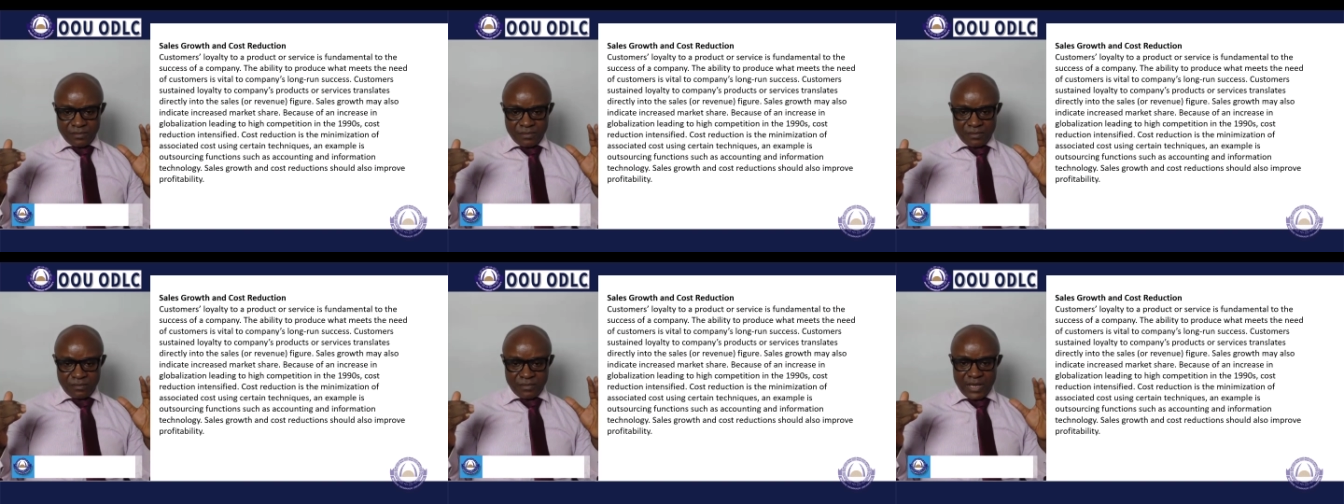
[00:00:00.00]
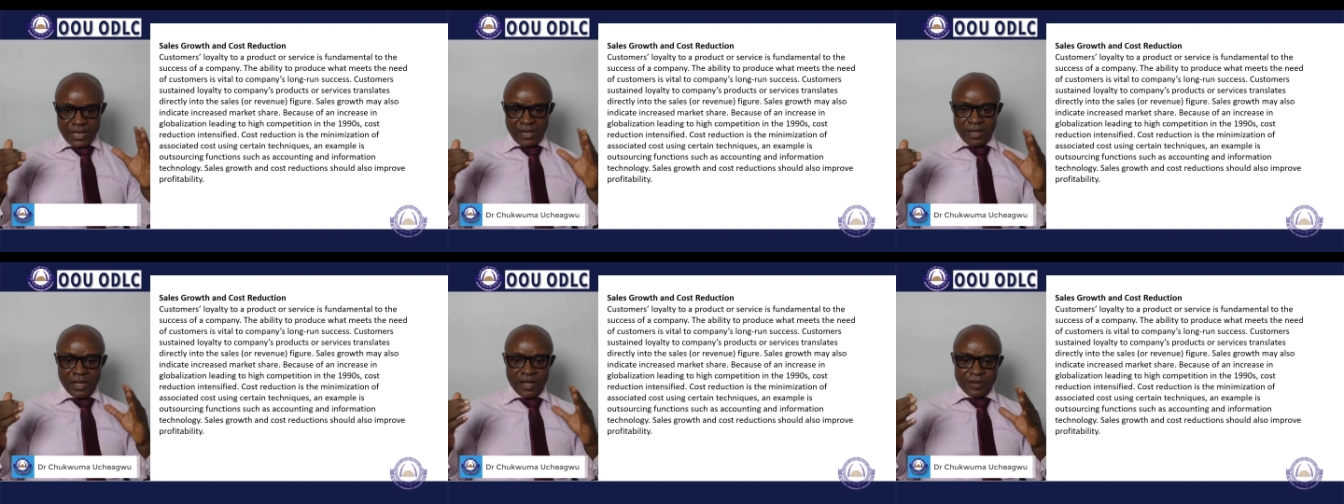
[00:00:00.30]

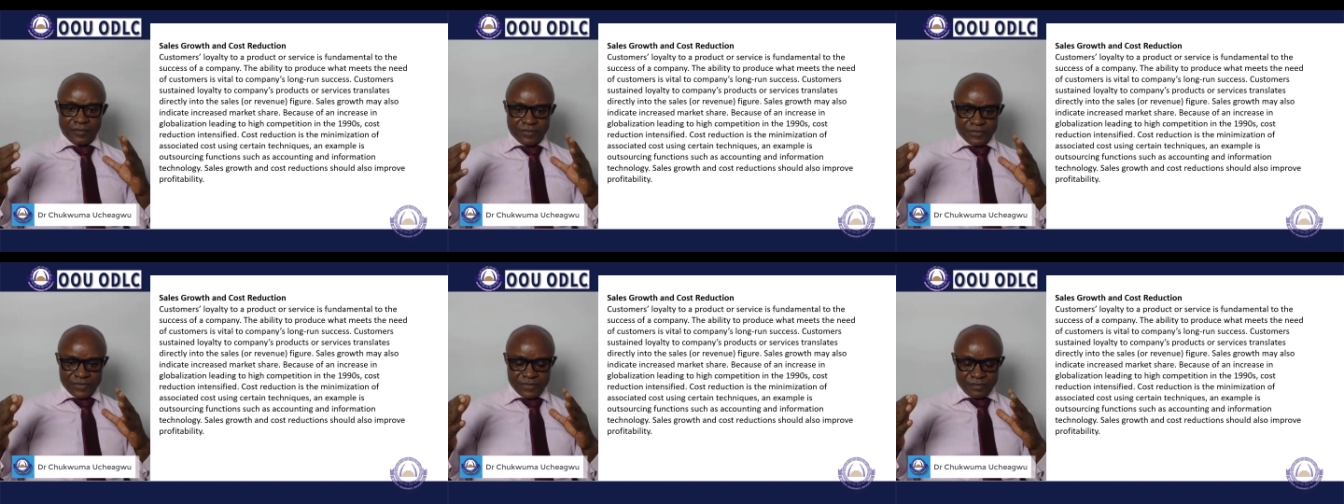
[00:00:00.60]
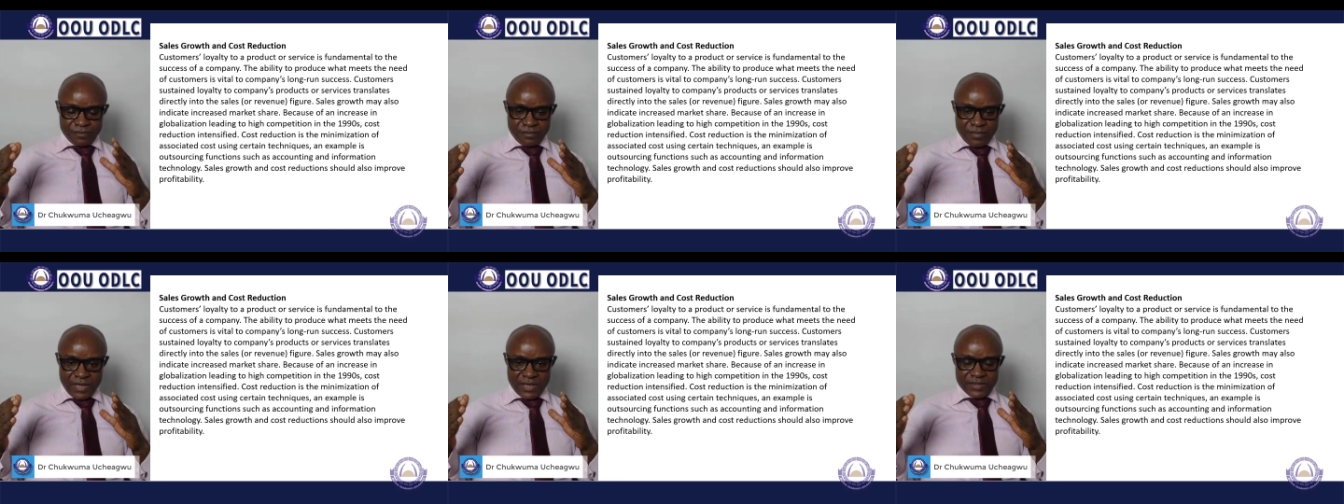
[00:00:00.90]

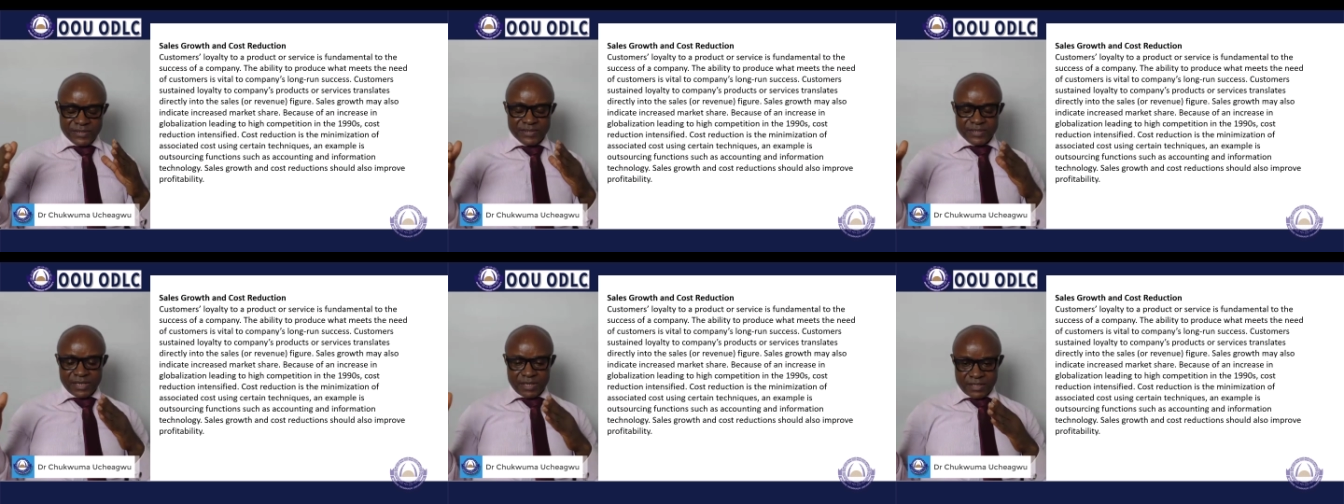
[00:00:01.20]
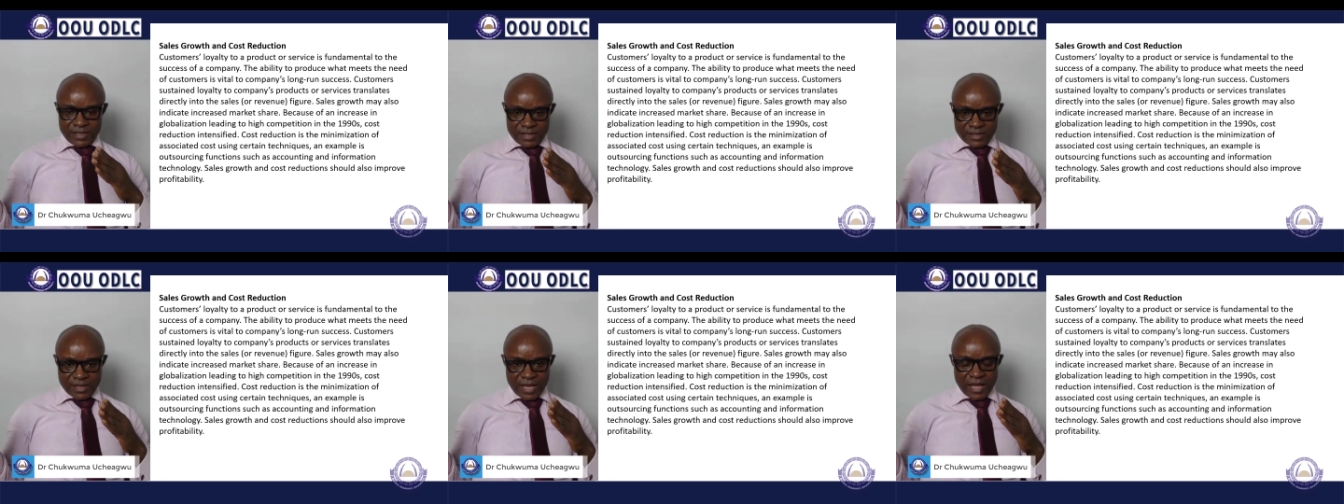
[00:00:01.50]
may
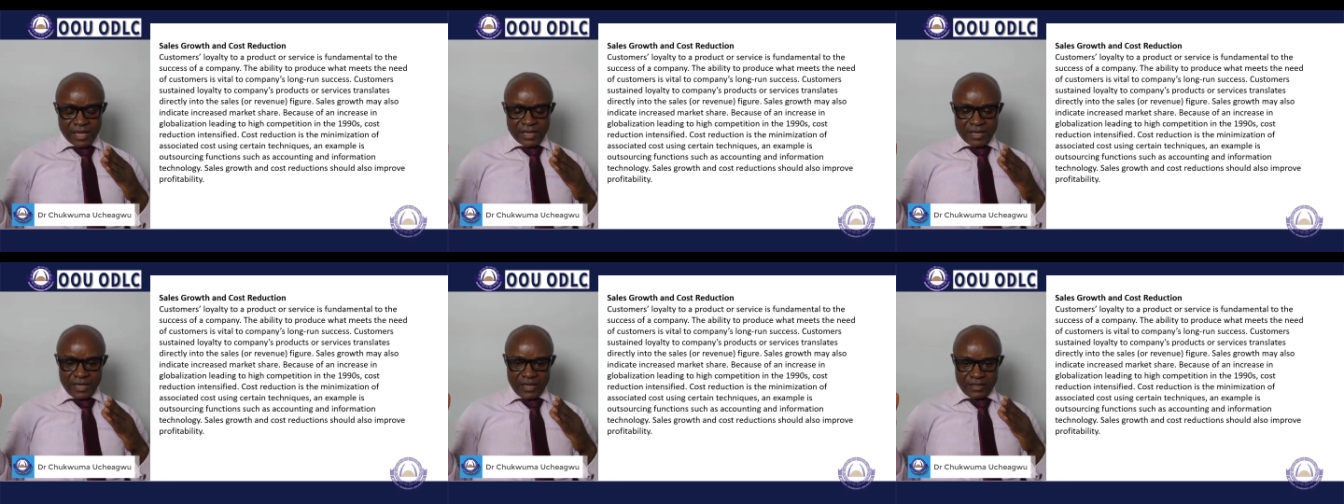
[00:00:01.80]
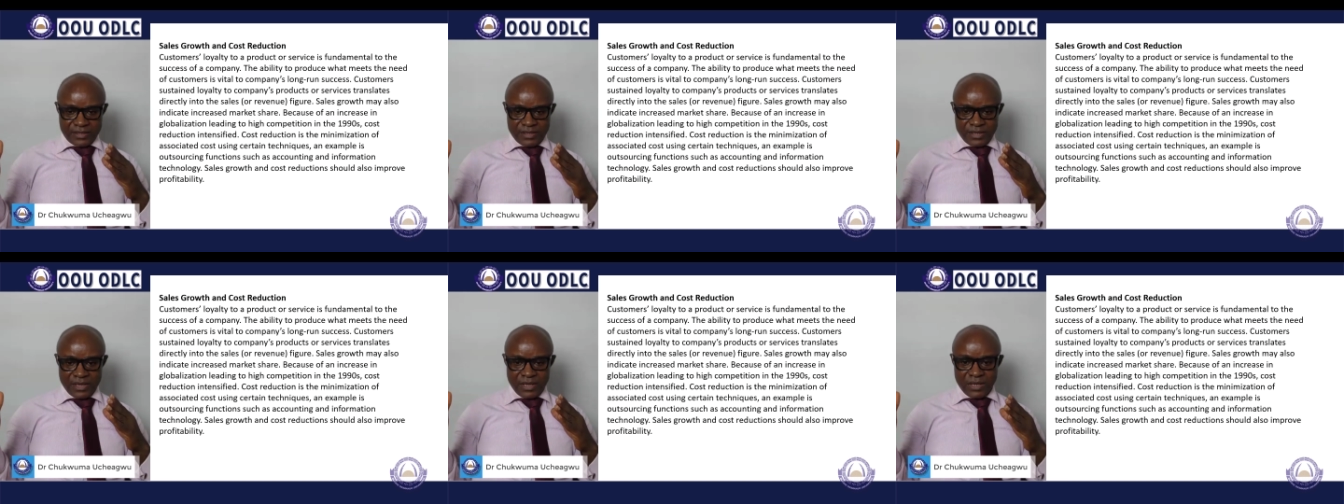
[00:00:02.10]
set a target